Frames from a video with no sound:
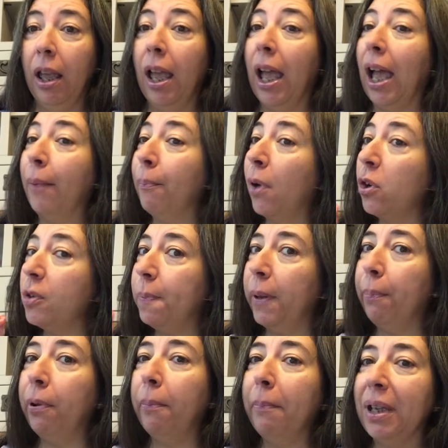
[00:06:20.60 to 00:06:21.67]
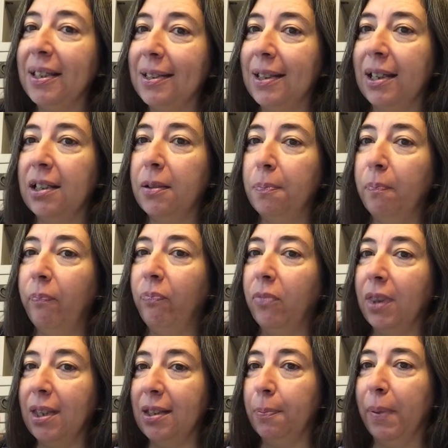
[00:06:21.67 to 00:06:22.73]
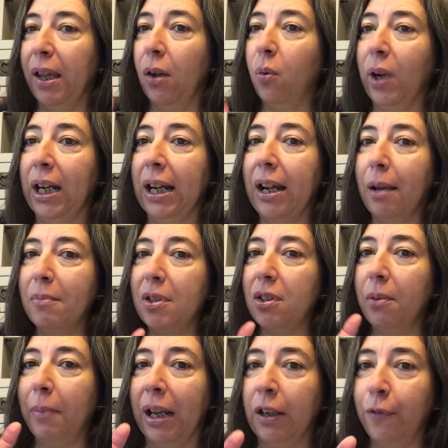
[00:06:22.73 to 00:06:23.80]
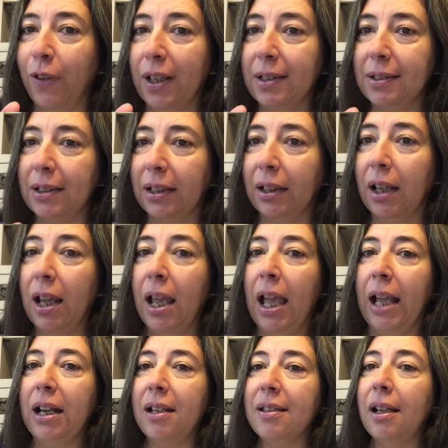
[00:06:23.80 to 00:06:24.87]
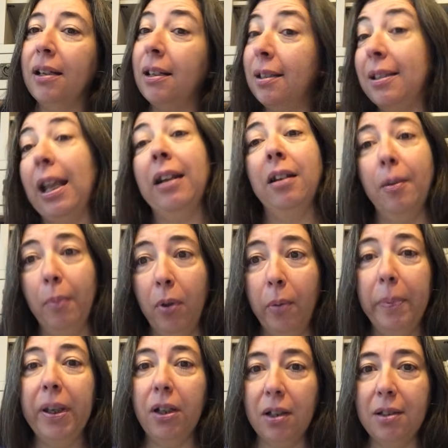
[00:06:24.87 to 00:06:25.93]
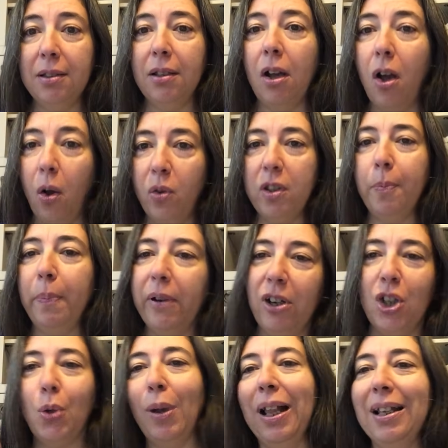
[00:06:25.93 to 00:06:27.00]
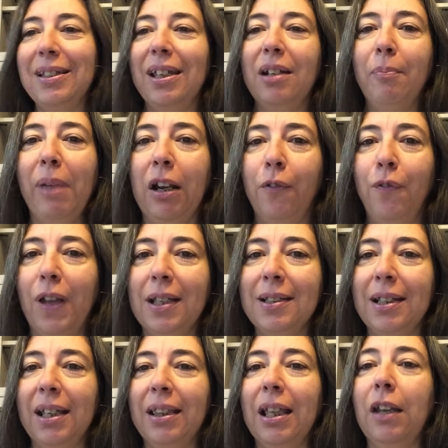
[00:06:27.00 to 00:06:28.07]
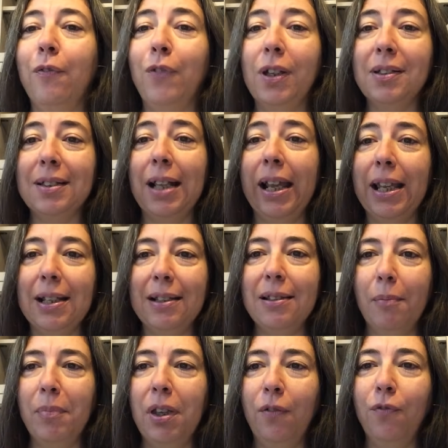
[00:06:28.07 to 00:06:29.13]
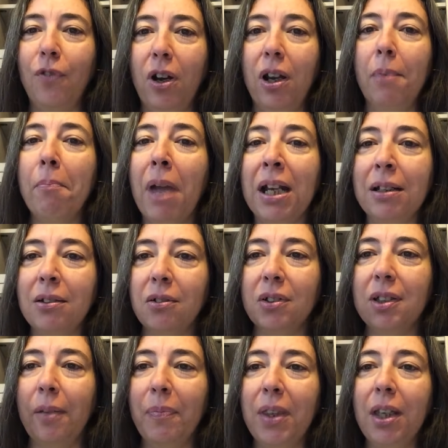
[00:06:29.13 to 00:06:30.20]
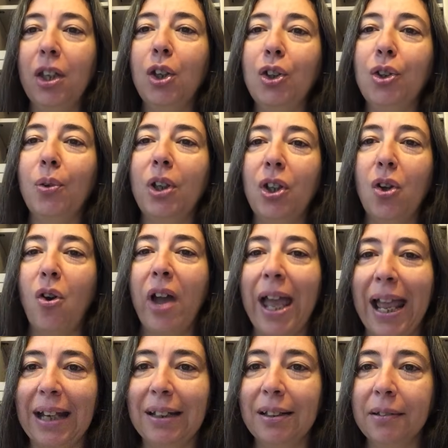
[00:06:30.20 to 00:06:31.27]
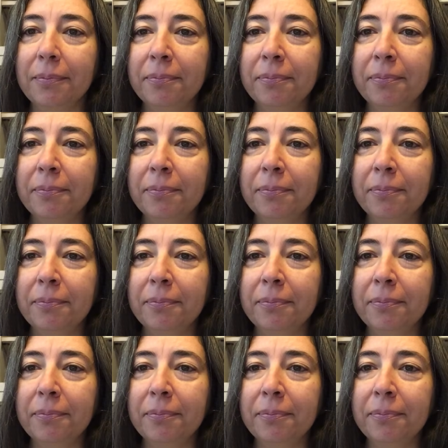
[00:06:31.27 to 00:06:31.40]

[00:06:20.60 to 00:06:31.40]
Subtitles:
And most people miss this bit when it comes to manifesting. And it's understandable because the whole spirituality and manifesting thing feels like it's something very mental, something you do in your head.